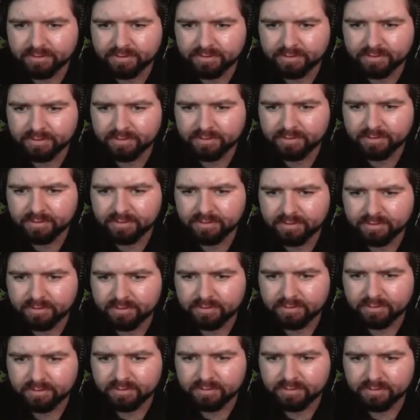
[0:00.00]

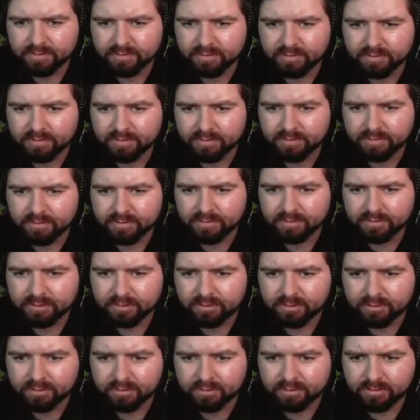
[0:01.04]

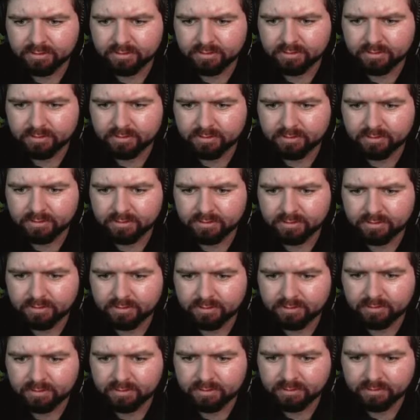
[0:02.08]

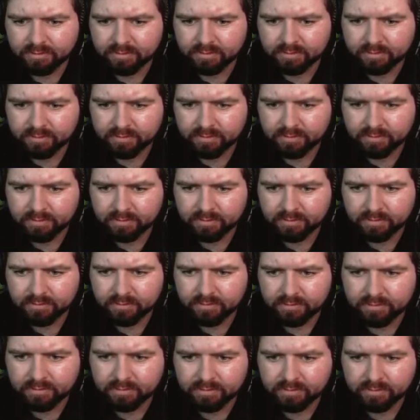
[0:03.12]

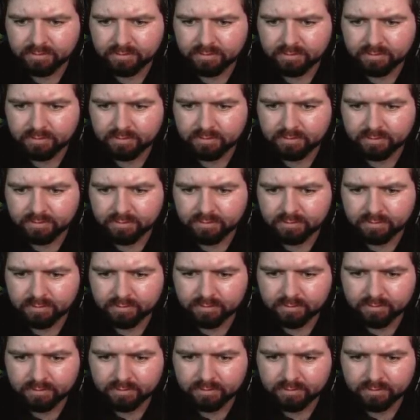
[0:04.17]

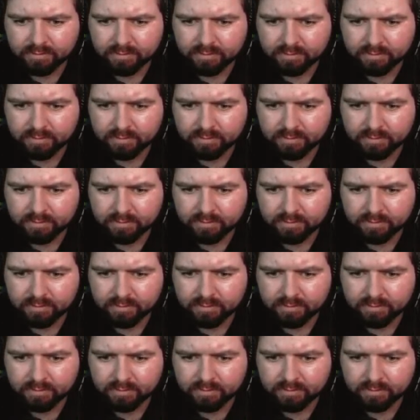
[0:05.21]
Nothing is said.